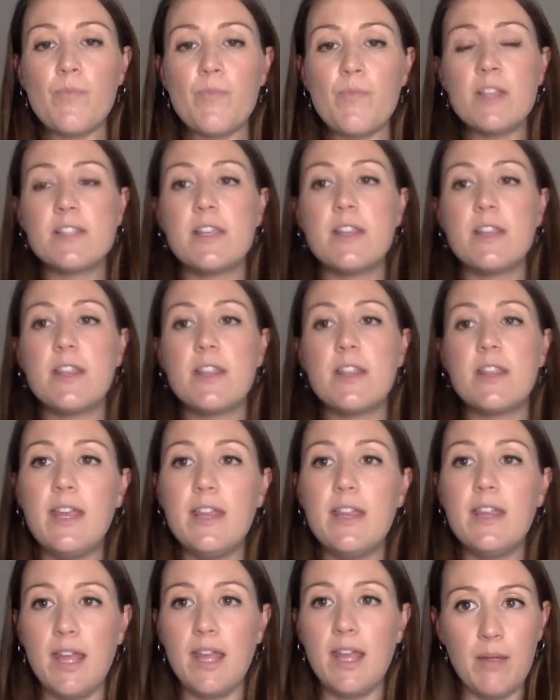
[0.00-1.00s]
so the
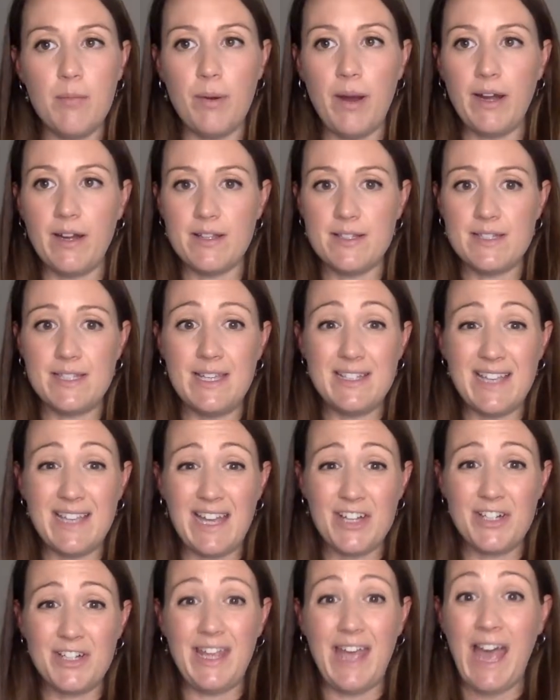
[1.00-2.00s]
key thing in pregnancy is
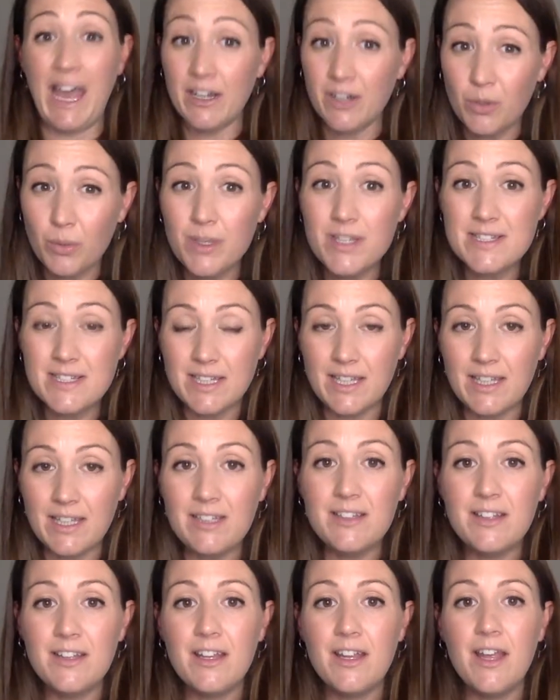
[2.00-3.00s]
actually
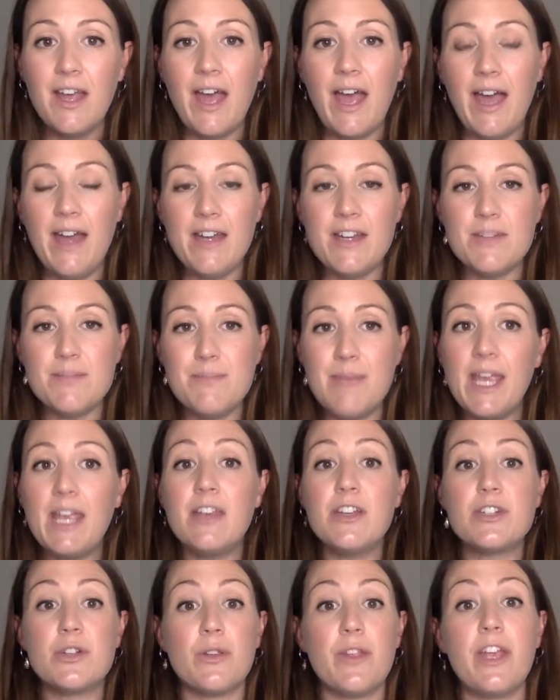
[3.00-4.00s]
adequacy, and it's
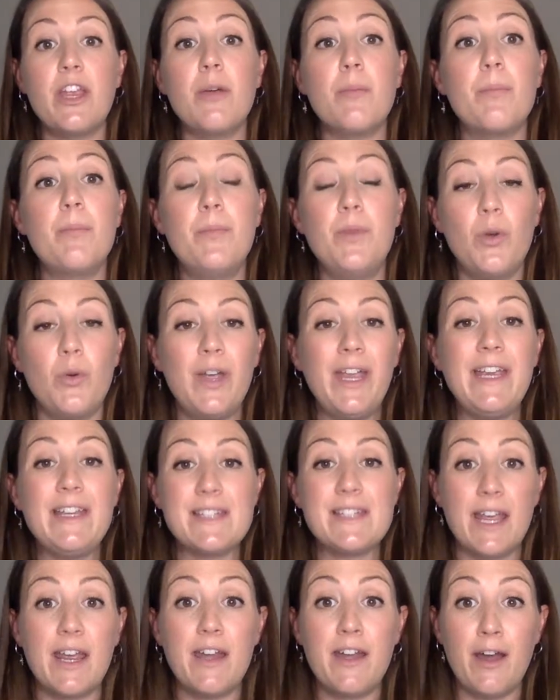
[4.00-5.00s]
making sure that you're you're
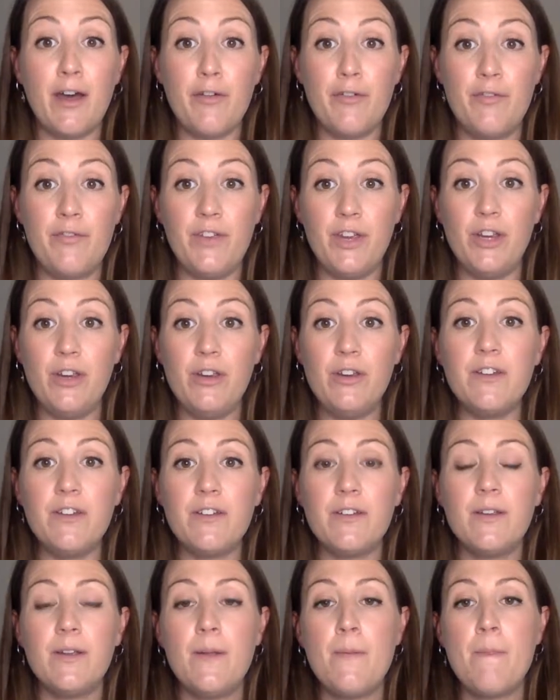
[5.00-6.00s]
eating enough food
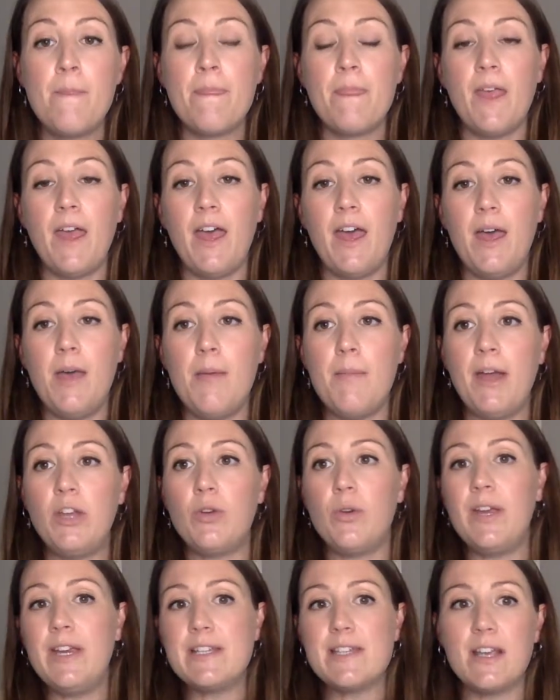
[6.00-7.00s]
um, and you're
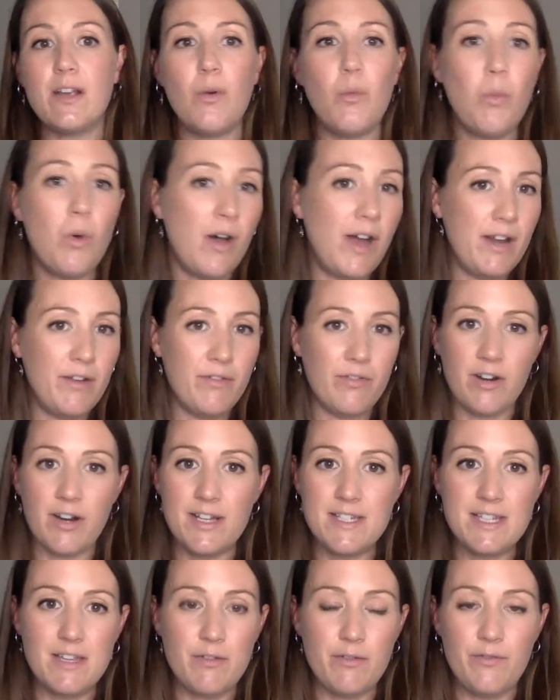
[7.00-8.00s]
eating a wide
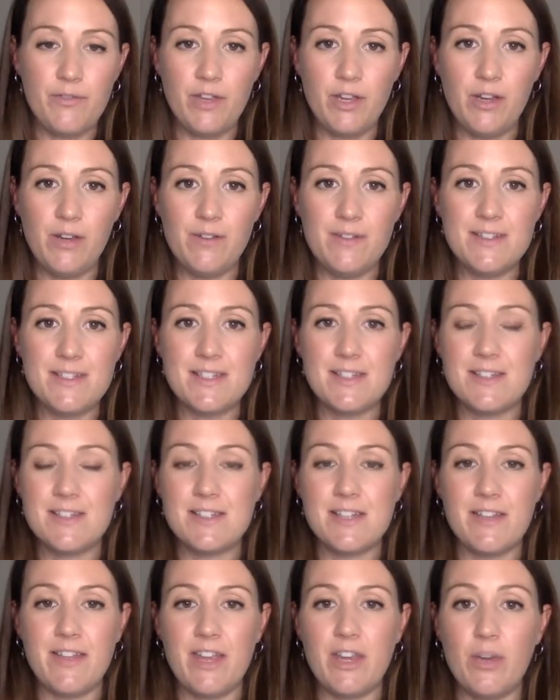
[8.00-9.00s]
variety of foods
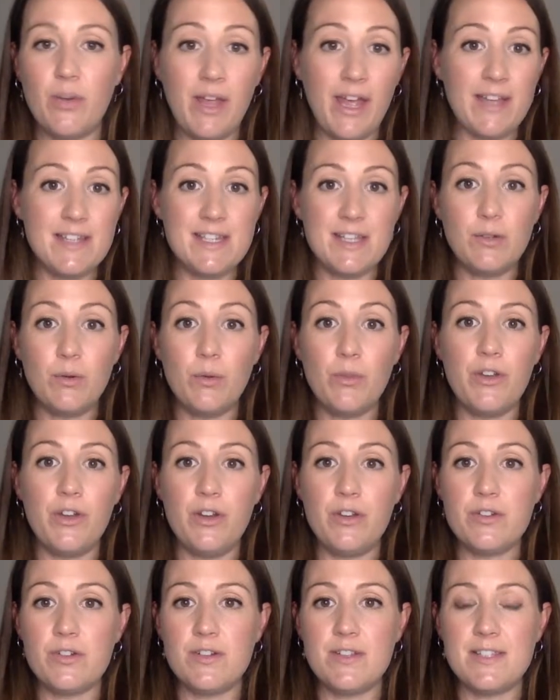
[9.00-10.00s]
so that you're getting all the
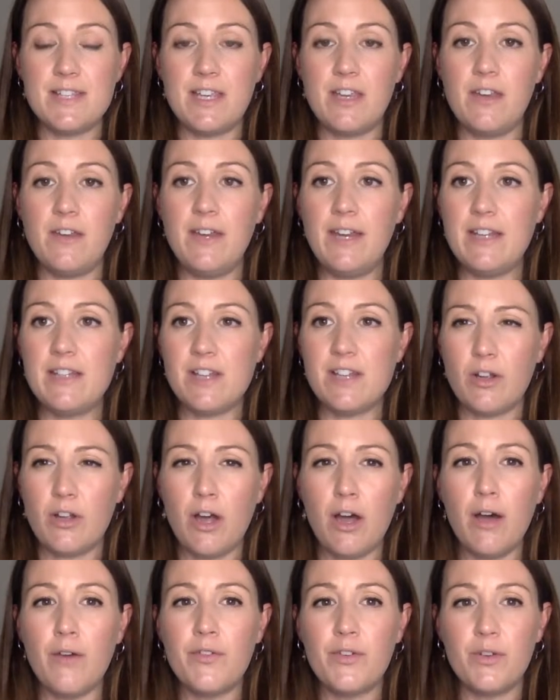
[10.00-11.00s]
nutrients that you need to look
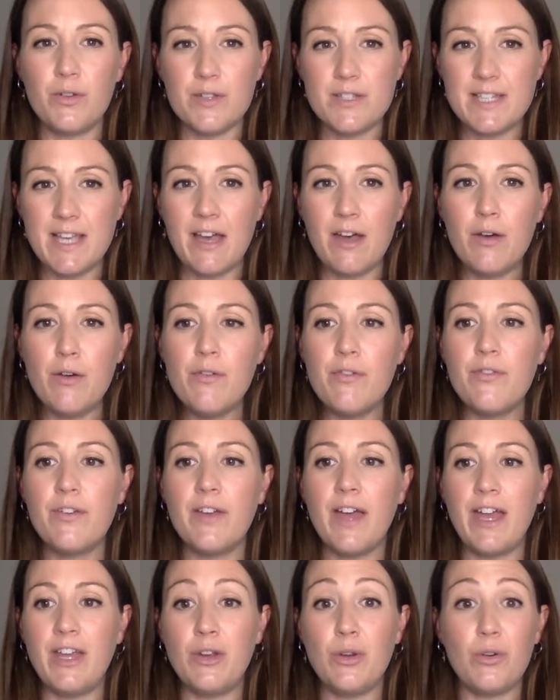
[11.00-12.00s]
after yourself
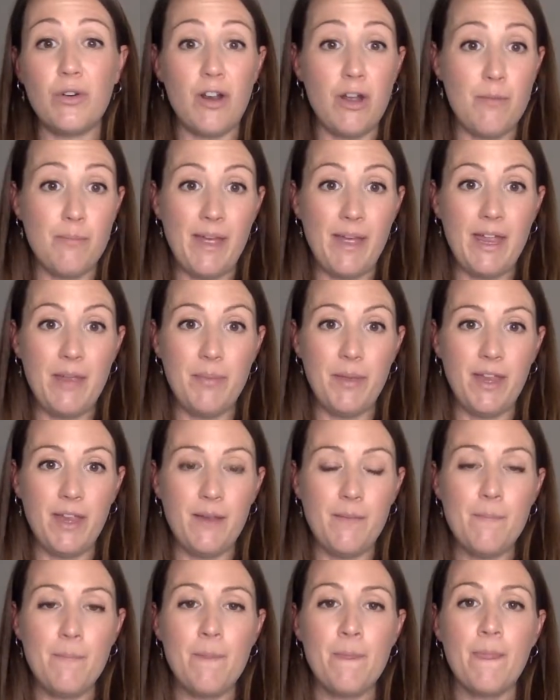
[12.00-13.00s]
and your growing
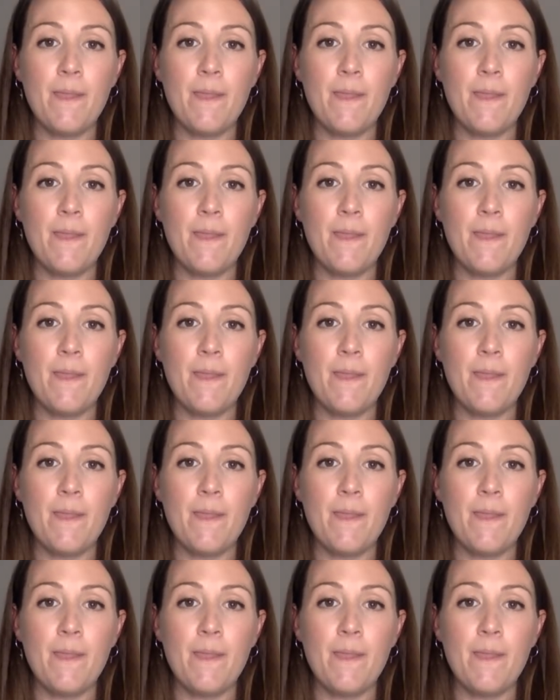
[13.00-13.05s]
baby.